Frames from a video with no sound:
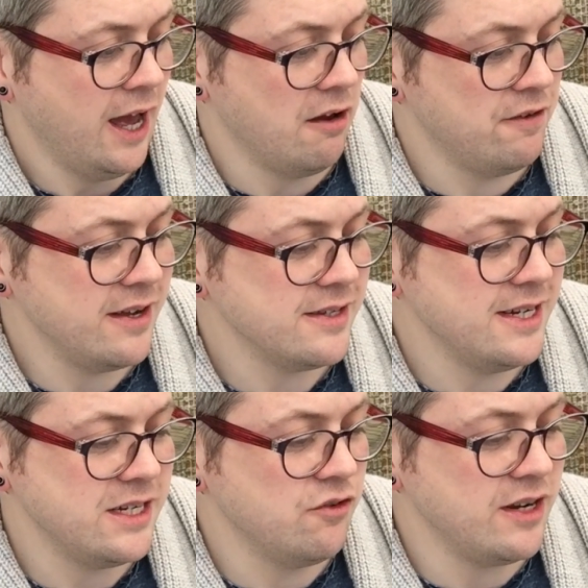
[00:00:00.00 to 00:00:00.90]
A
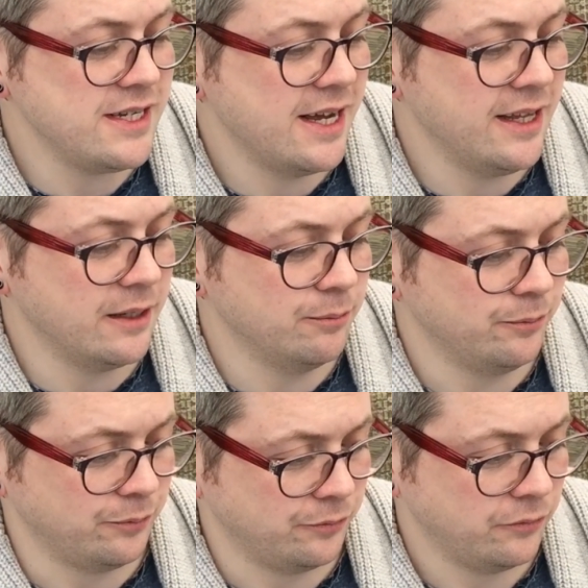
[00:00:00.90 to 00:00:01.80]
fascinating retelling.
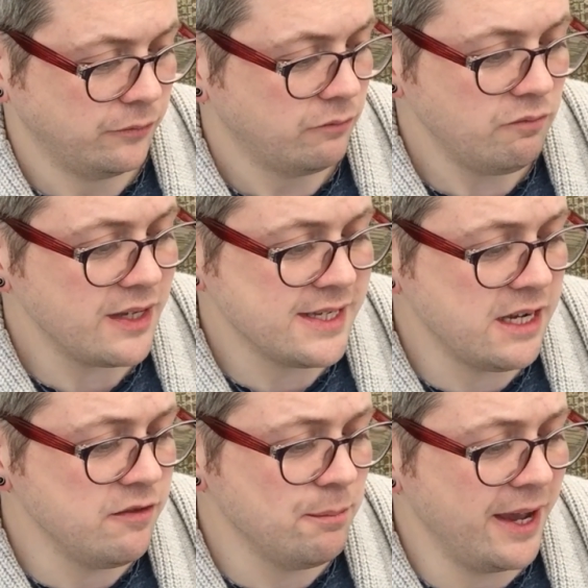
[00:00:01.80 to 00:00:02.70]

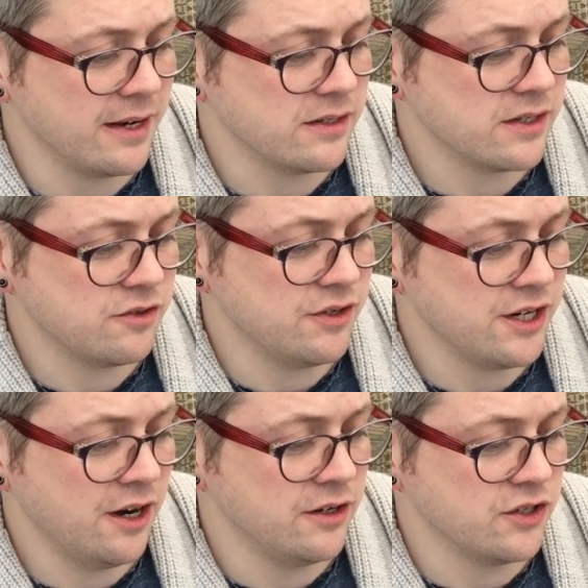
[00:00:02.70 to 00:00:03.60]
Stephen Bates
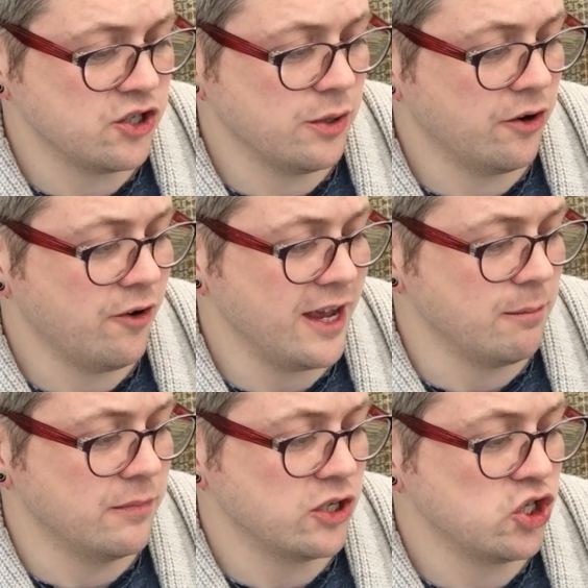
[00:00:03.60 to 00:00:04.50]
returns to a
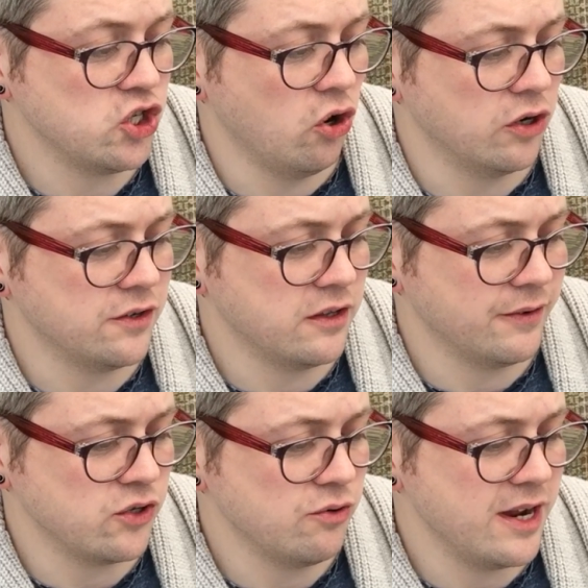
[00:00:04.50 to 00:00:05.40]
crime that shocked the
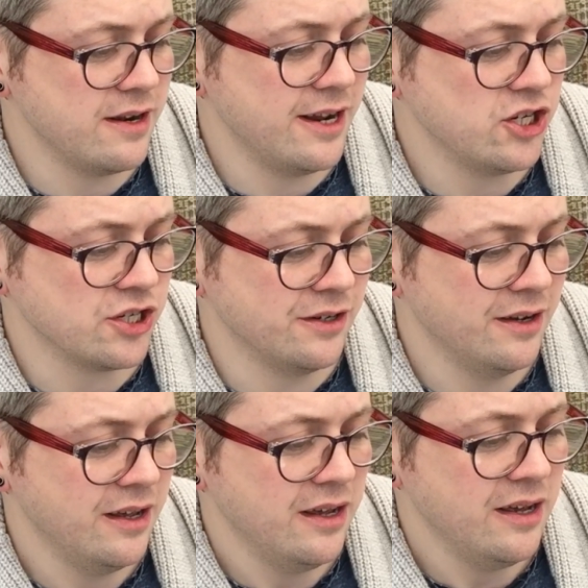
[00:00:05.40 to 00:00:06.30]
Victorian nation
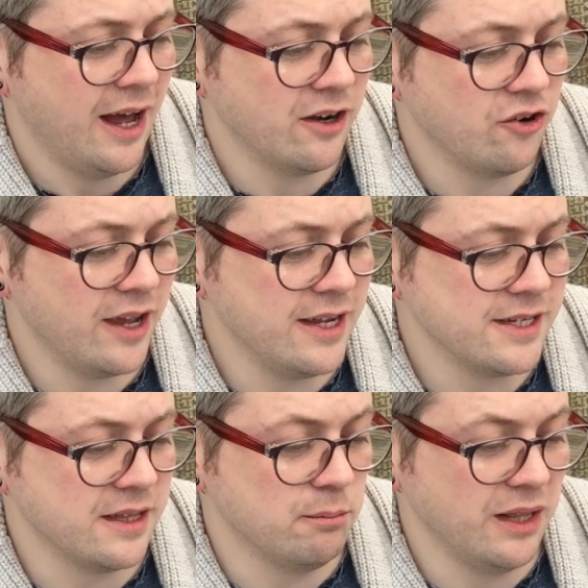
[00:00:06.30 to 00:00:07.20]
and
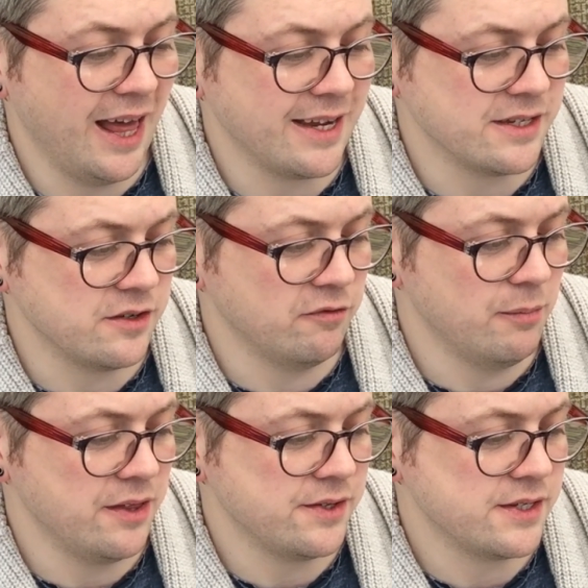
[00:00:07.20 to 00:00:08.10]
created the blackest of
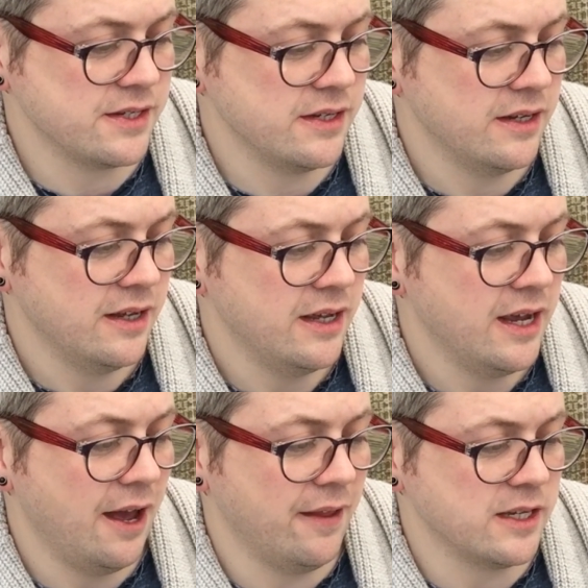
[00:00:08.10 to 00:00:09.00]
myths.
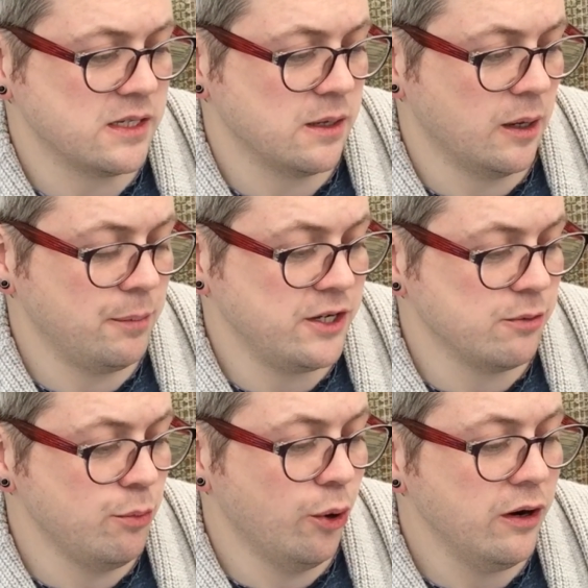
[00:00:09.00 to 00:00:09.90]
And that's
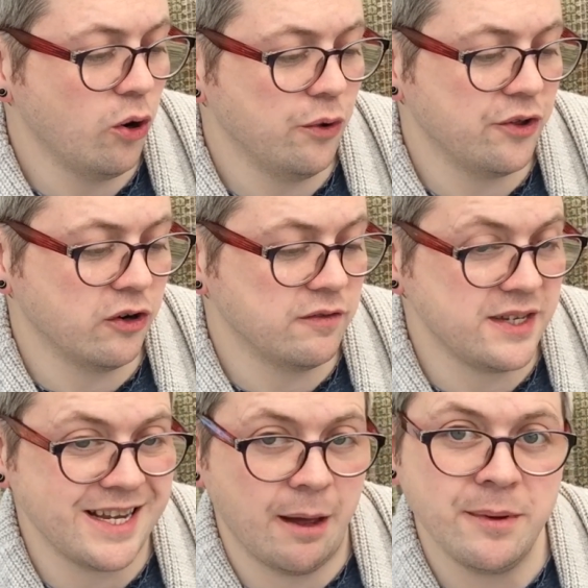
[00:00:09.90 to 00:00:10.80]
Peter Moore, author
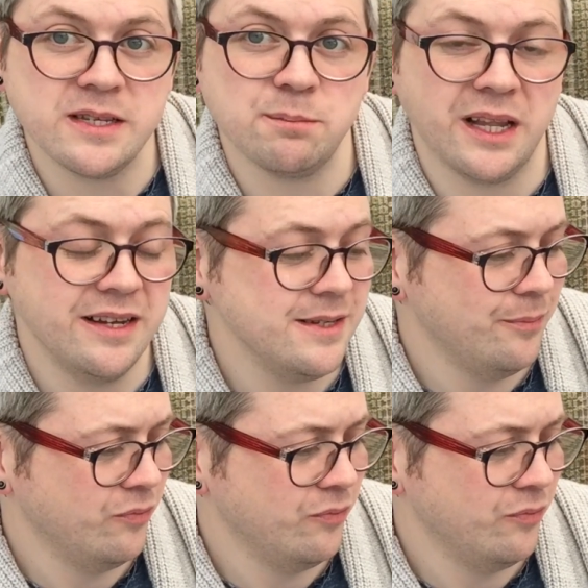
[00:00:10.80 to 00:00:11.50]
of Damn His Blood.